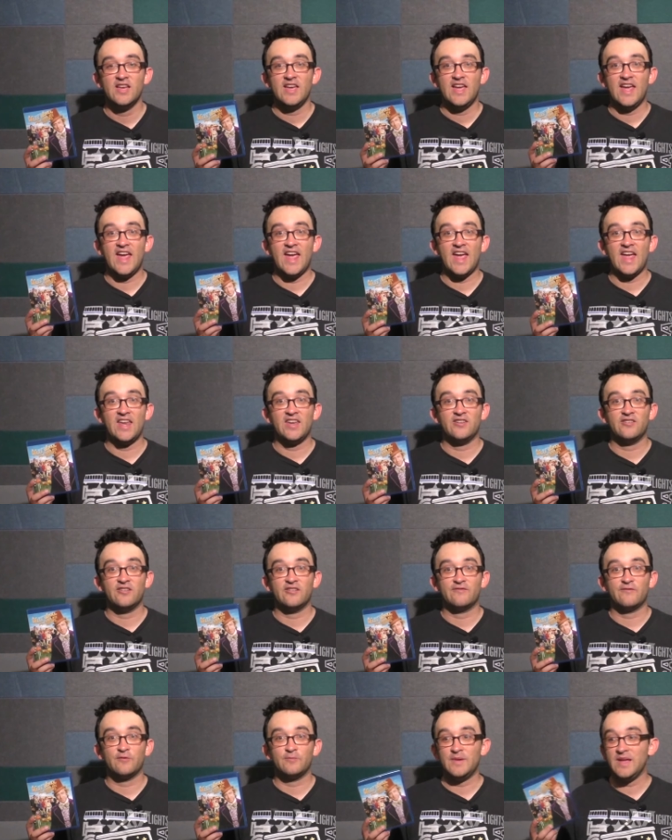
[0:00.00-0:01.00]
and
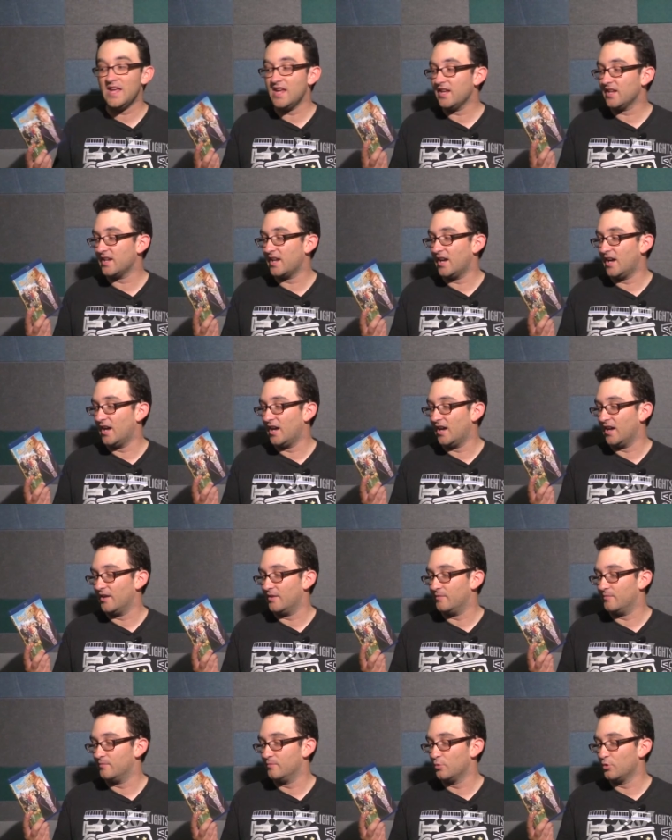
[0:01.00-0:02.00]
for being
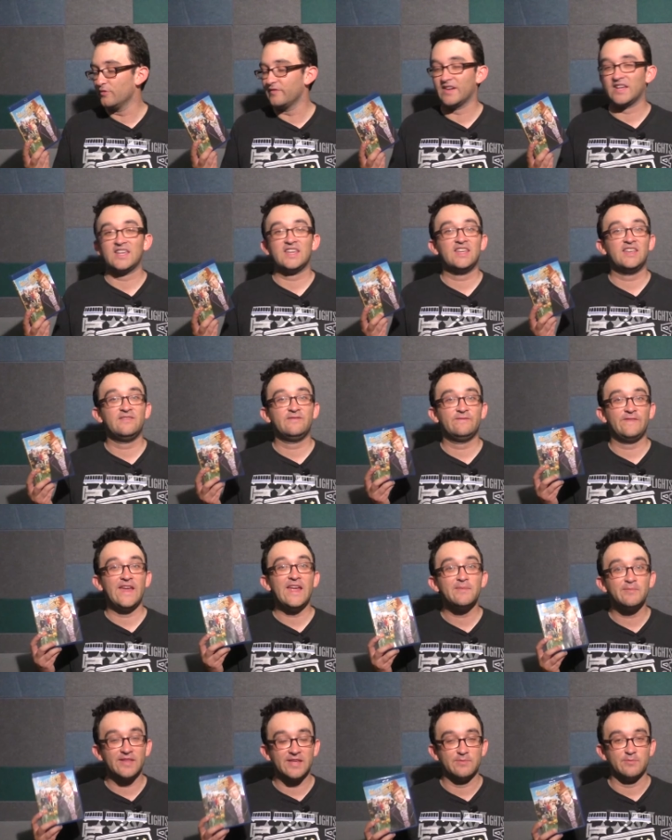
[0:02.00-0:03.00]
uh, more of a
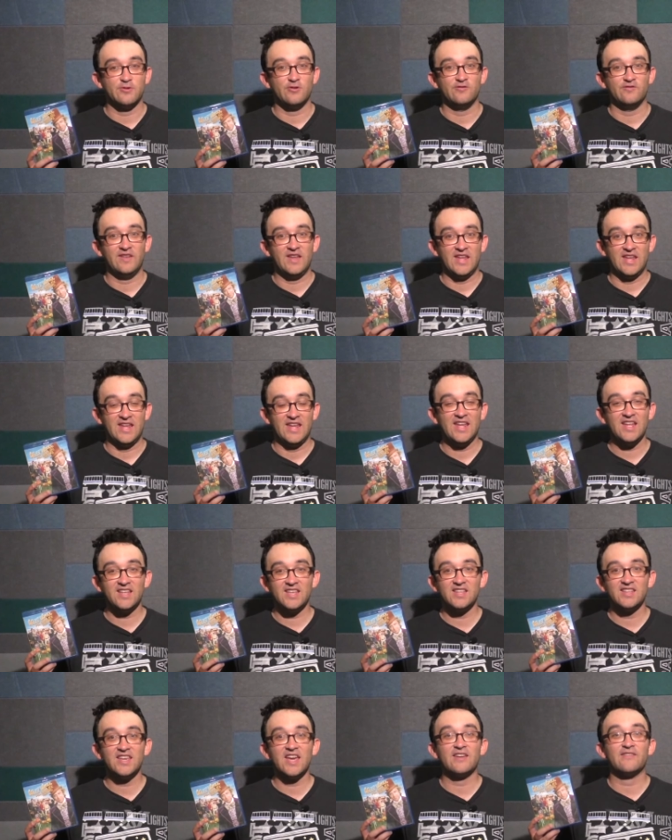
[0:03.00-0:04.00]
family movie, it
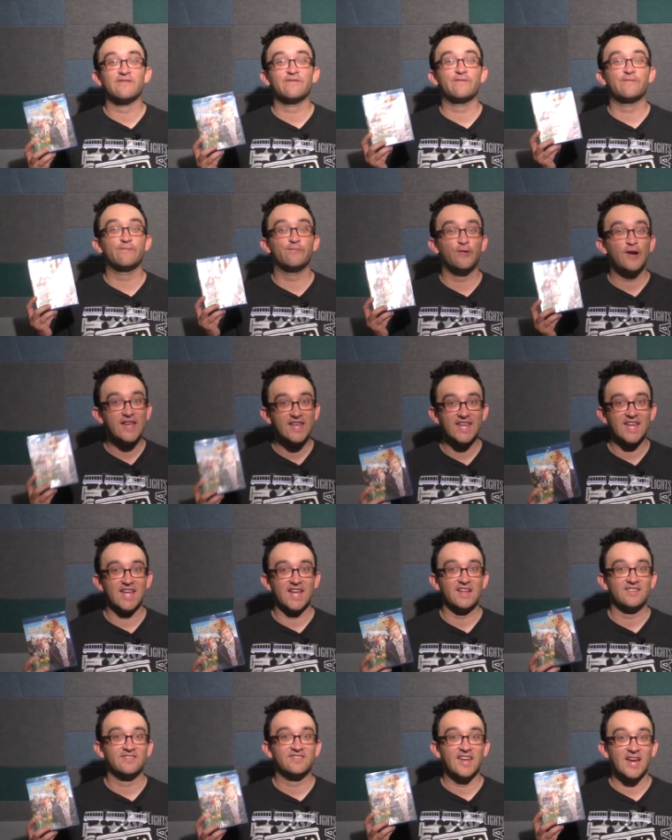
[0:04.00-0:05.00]
can get
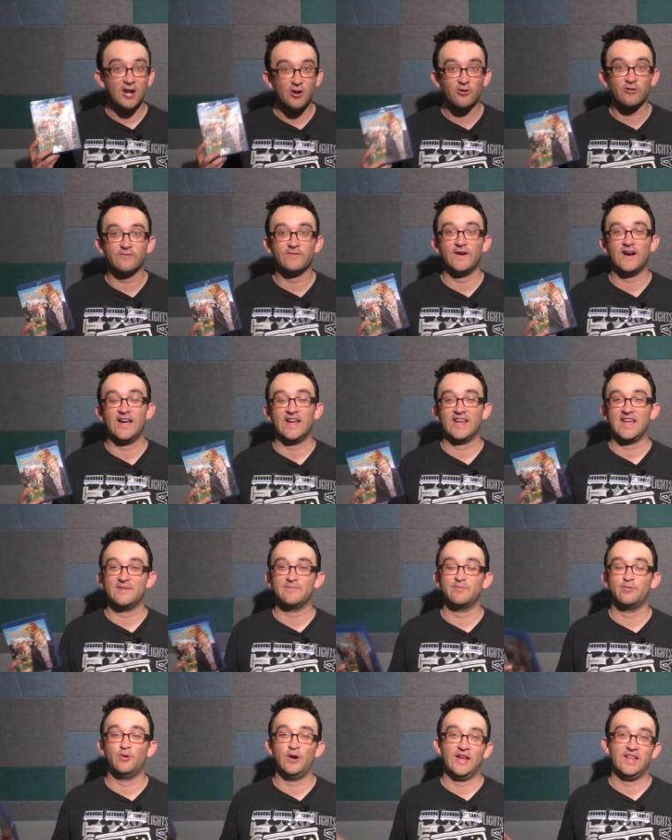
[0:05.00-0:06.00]
freaky and terrifying
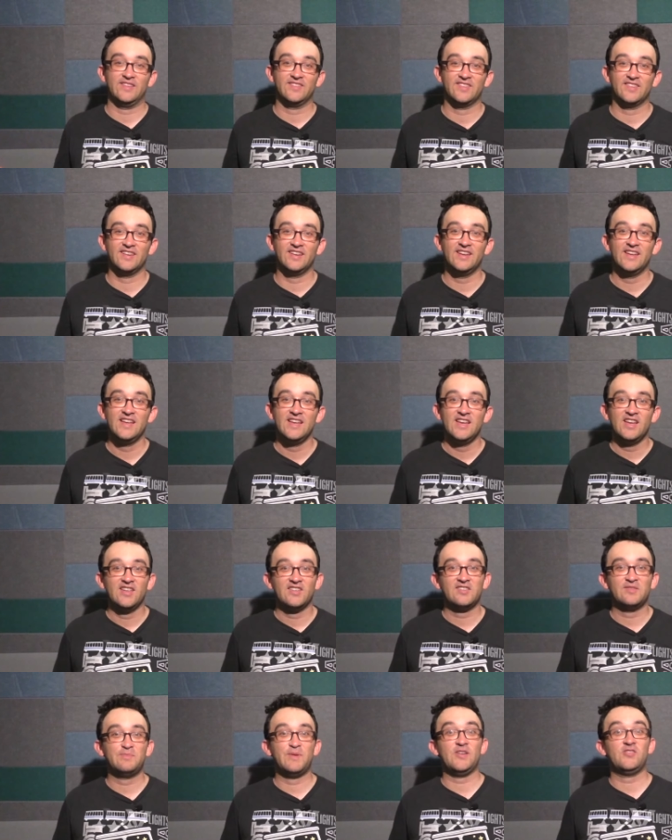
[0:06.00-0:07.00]
at points, uh,
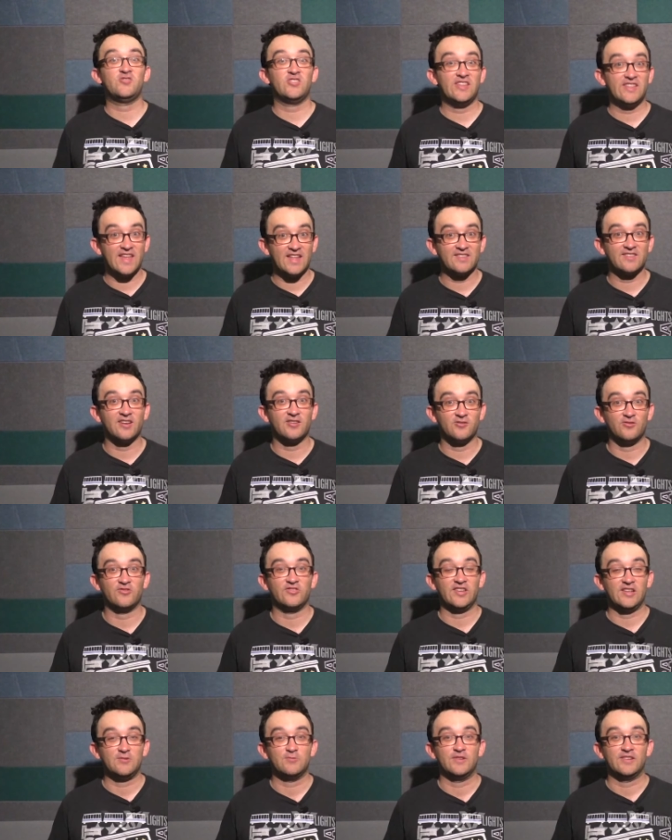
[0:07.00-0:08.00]
especially that tunnel
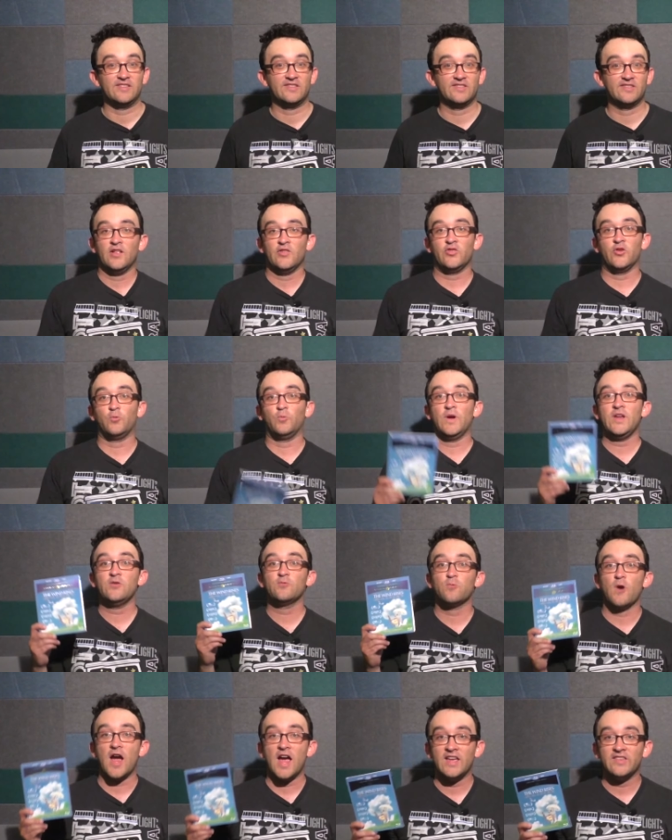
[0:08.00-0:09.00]
sequence. The
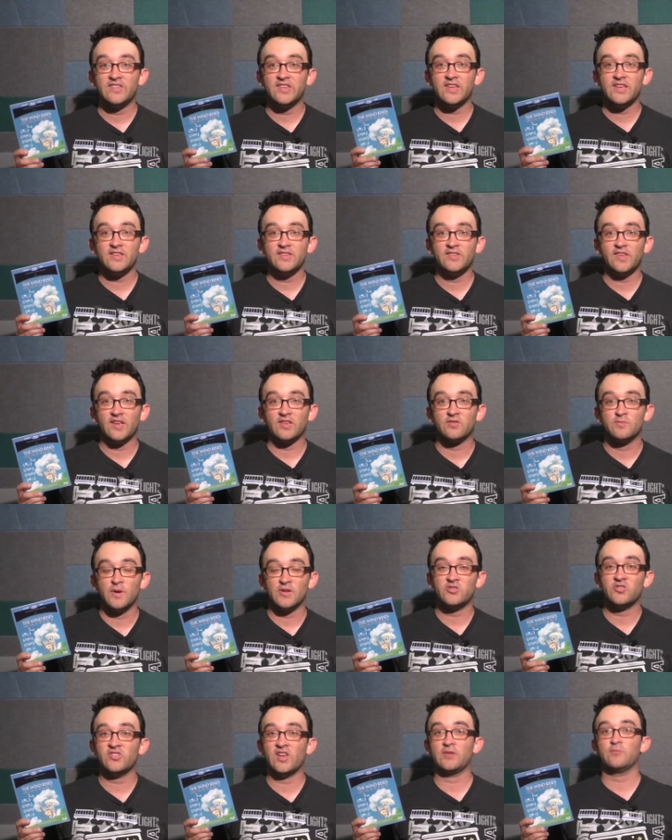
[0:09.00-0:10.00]
Wind Rises. As
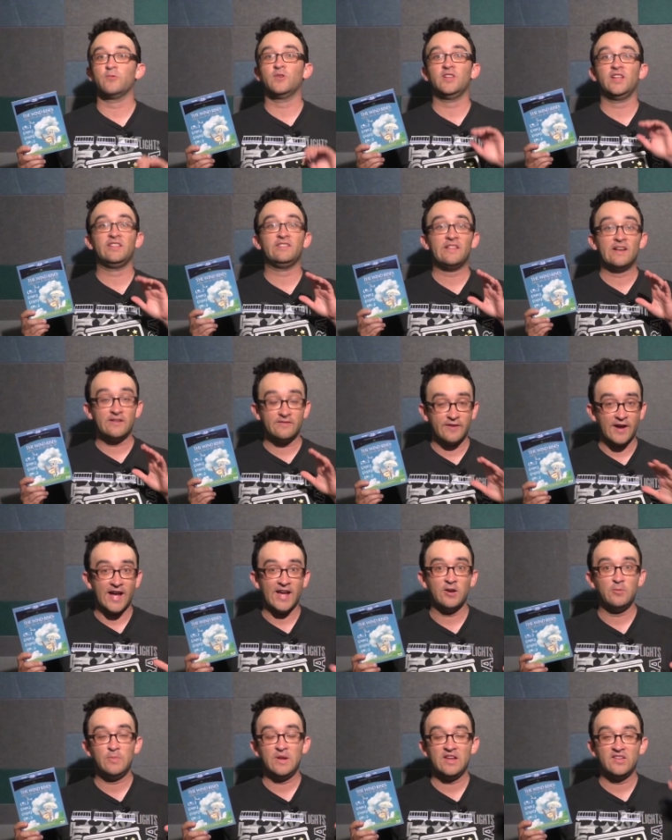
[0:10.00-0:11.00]
much as I really love
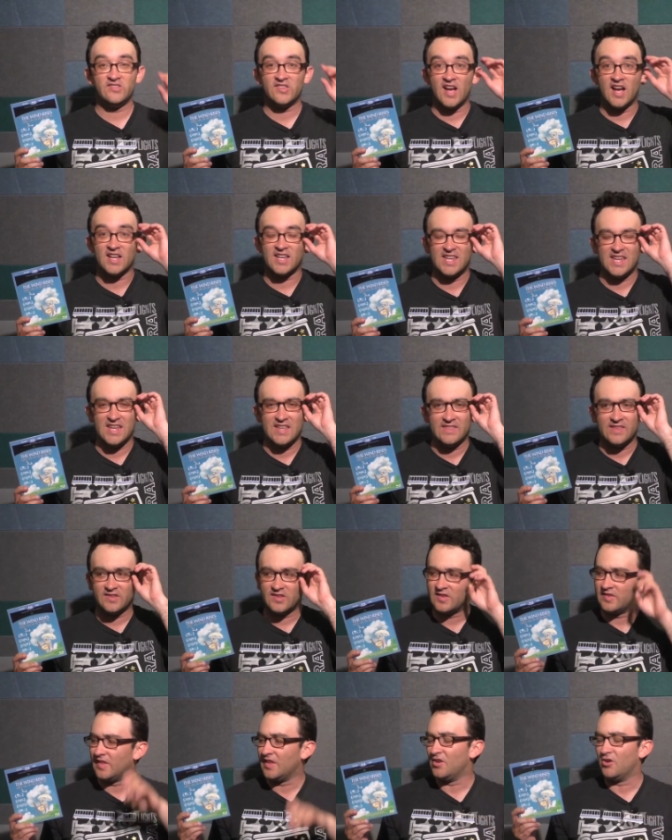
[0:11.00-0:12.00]
Hayao Miyazaki,
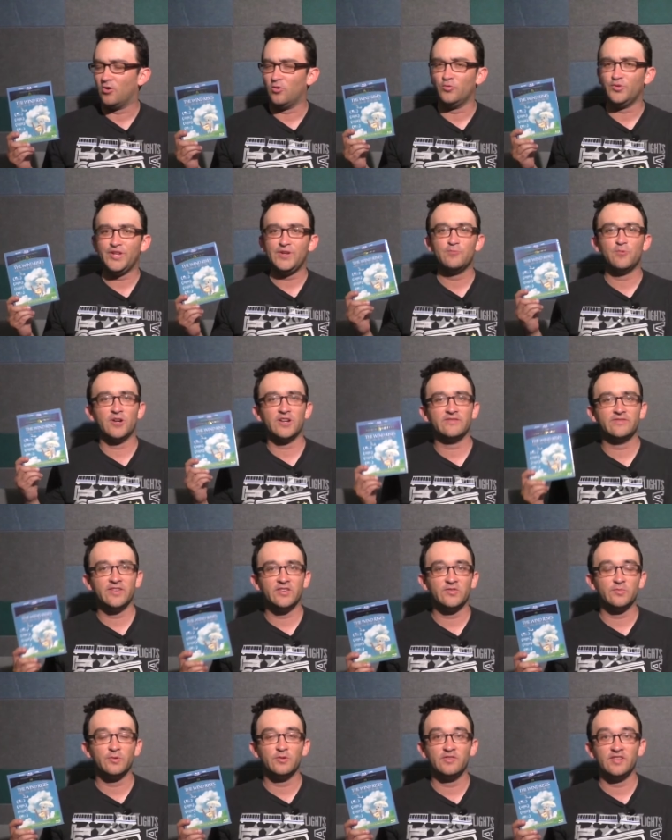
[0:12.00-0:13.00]
this is the only one of
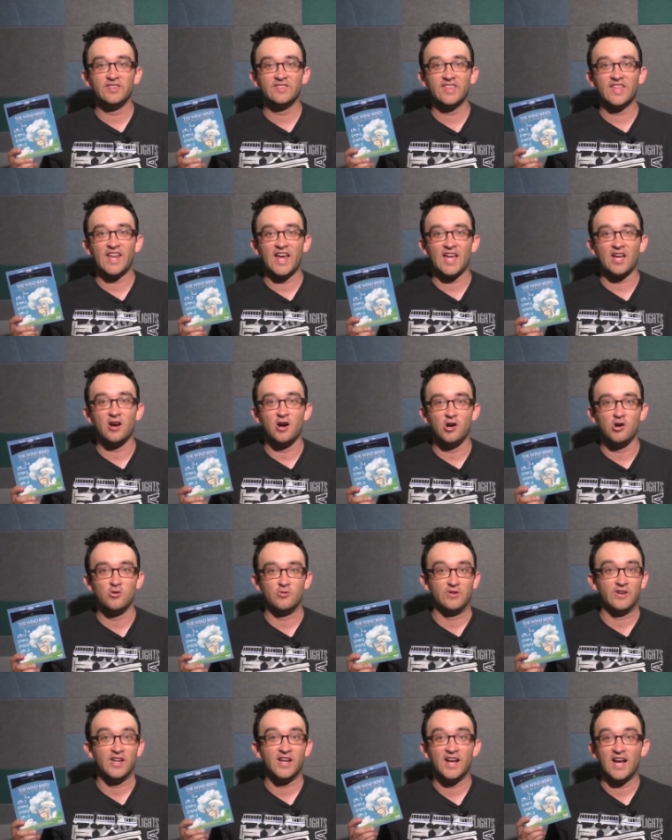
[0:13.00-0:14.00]
his movies that I
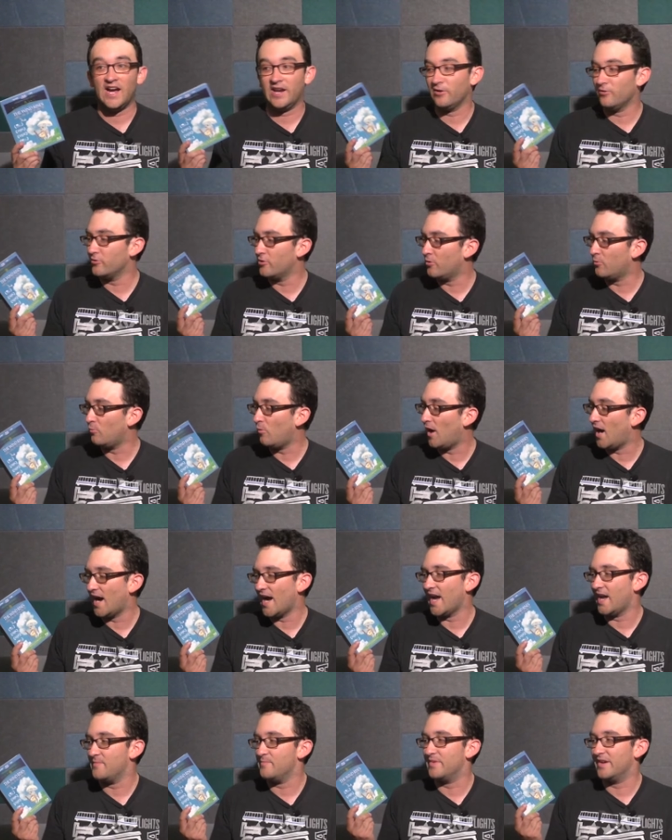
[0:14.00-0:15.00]
own. I don't know
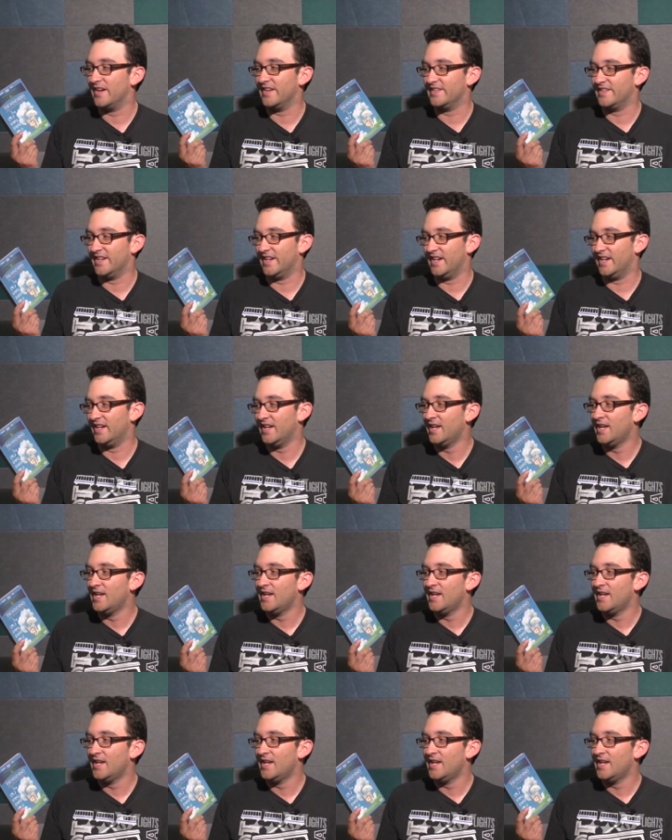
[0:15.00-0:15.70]
why, but uh,